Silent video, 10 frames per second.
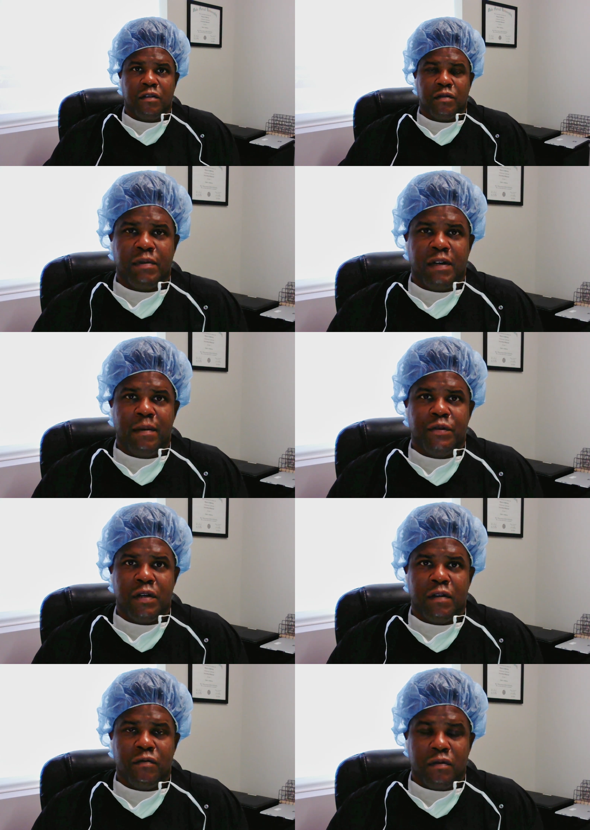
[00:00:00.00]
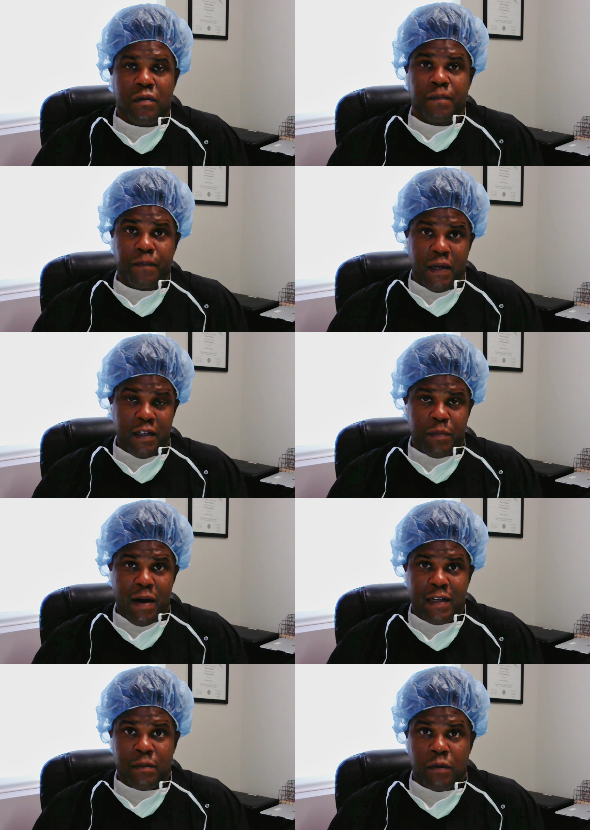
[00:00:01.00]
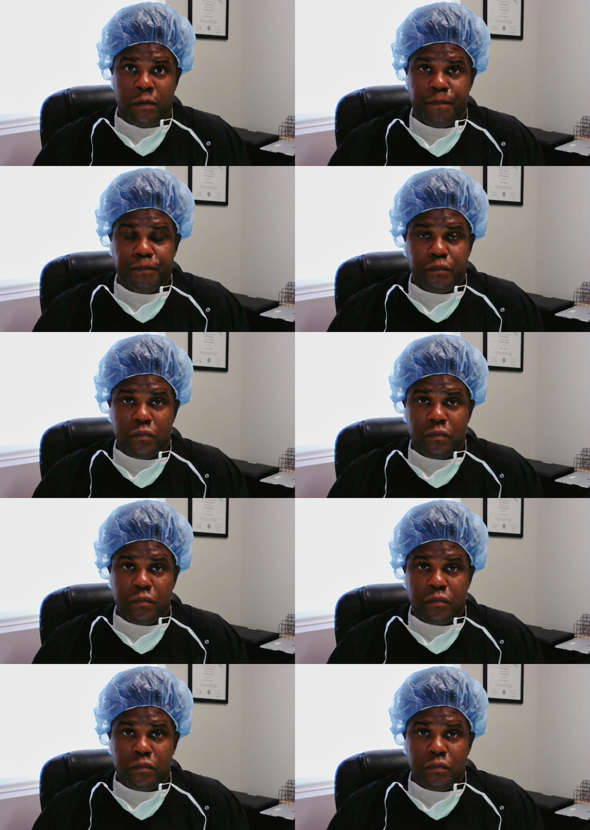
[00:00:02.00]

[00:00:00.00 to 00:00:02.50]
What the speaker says: So sometimes it is possible